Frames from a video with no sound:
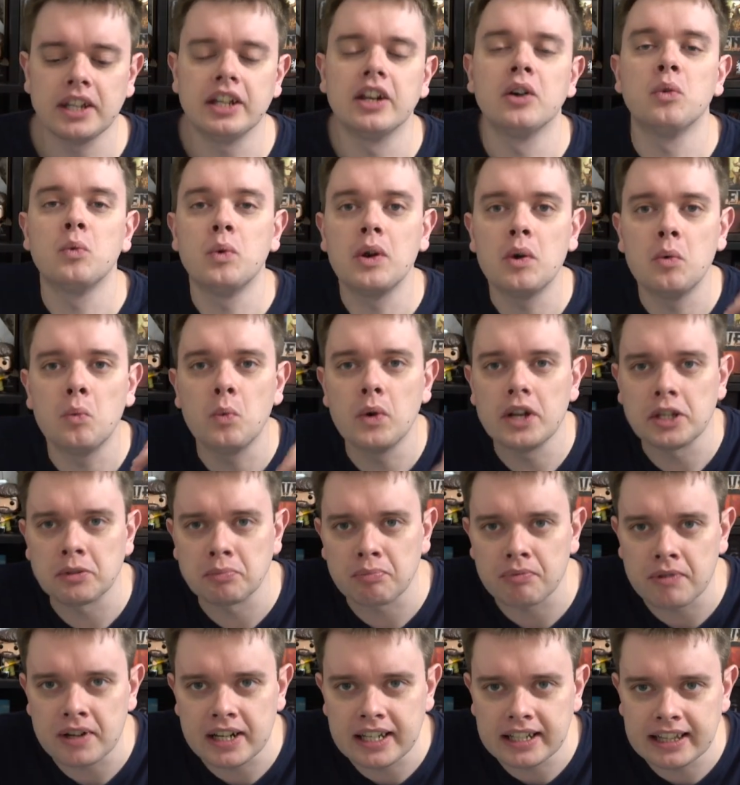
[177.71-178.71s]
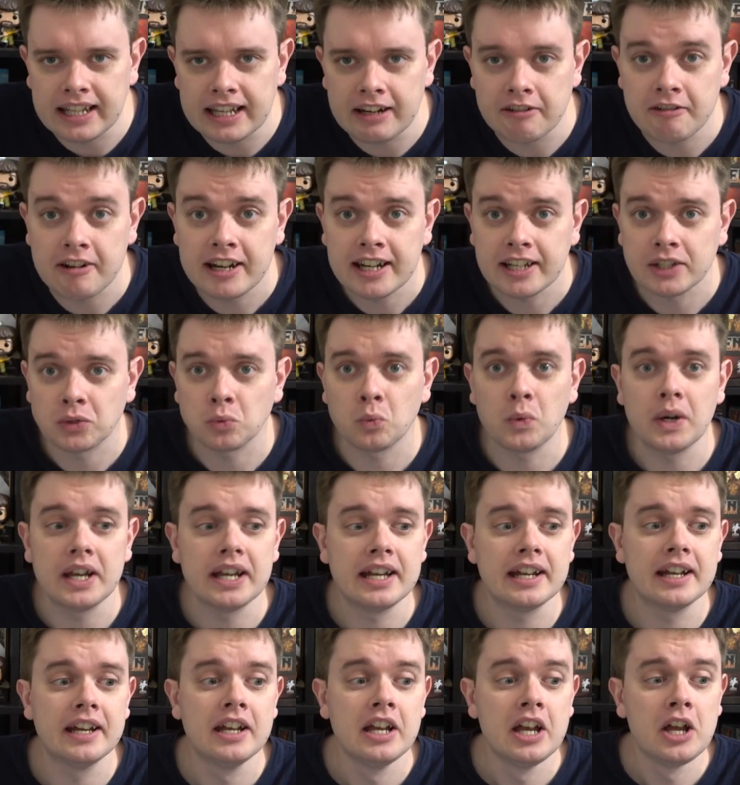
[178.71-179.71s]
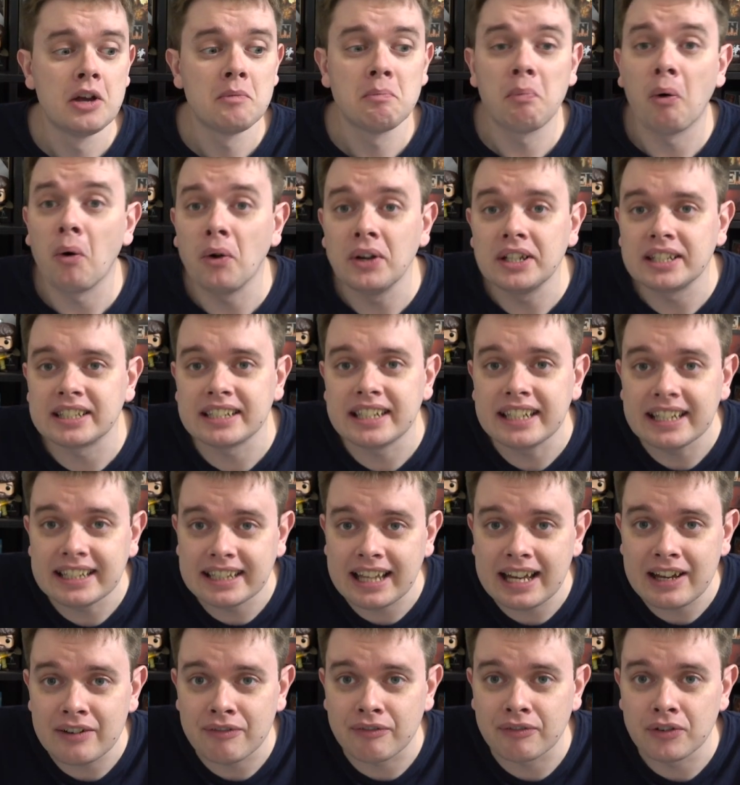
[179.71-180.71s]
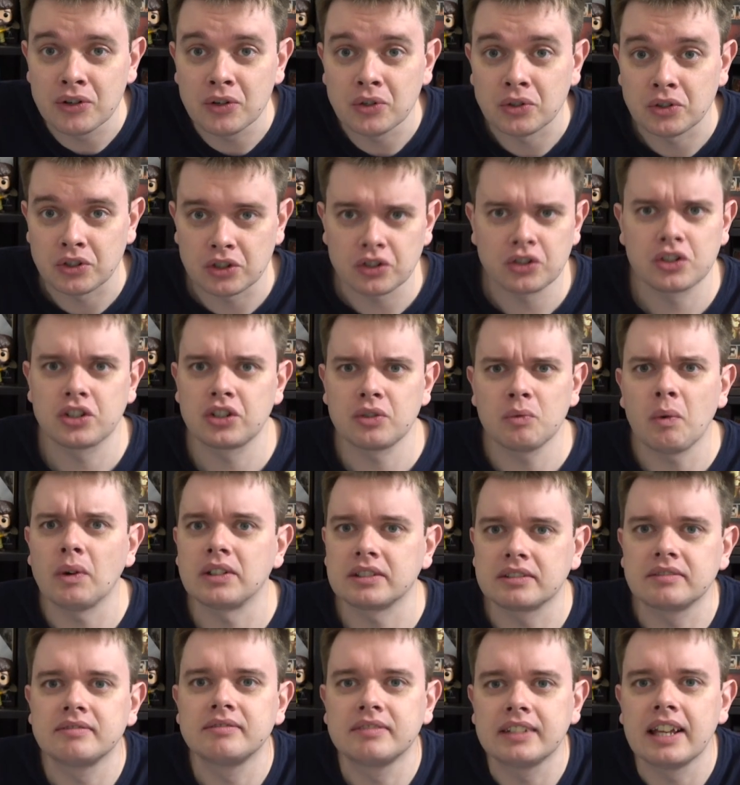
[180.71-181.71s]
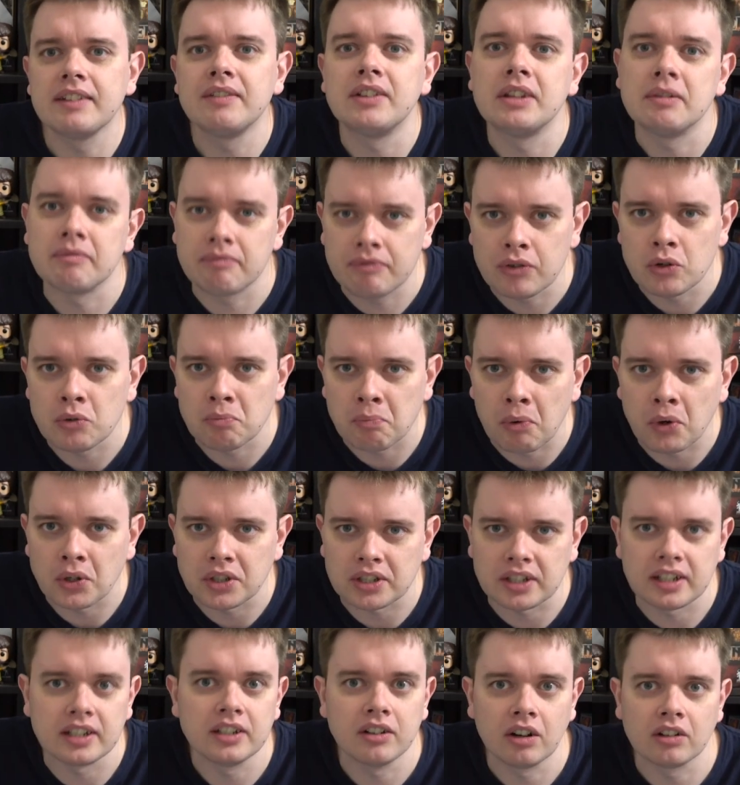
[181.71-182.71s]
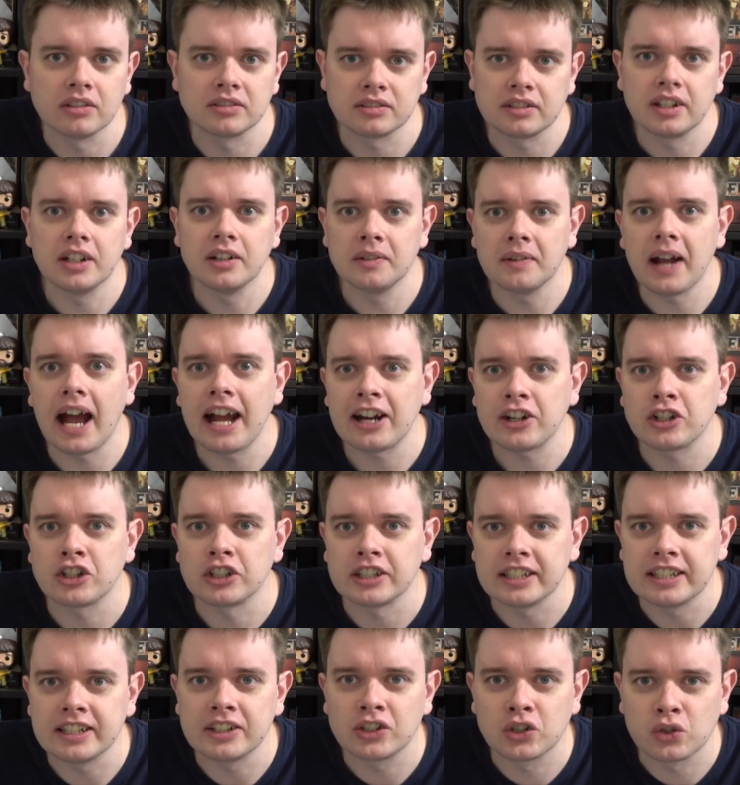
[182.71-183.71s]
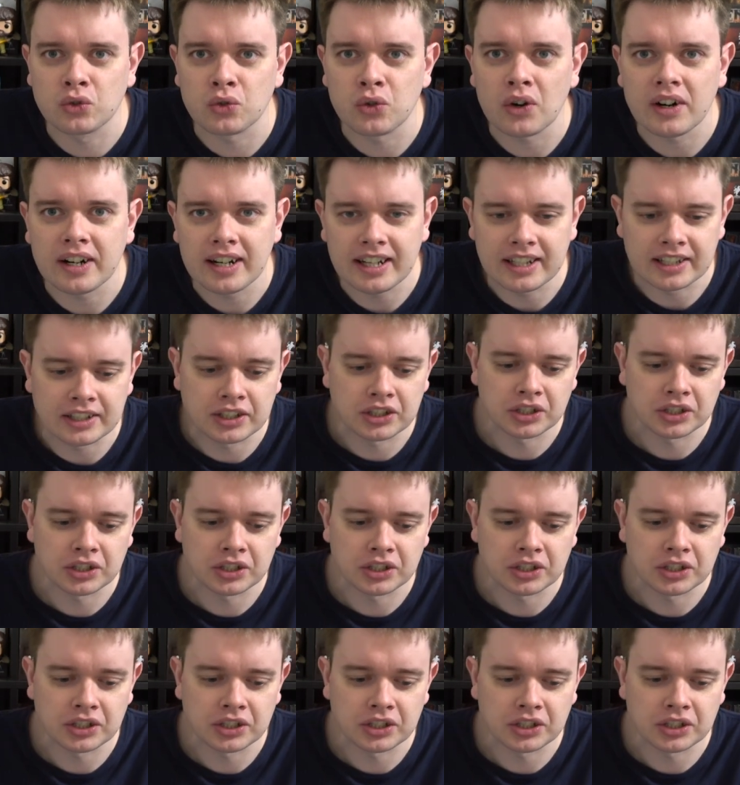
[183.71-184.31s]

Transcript: You know, we're whispering in their ears, we're poisoning their food, just well, giving them food poisoning, not you know actually trying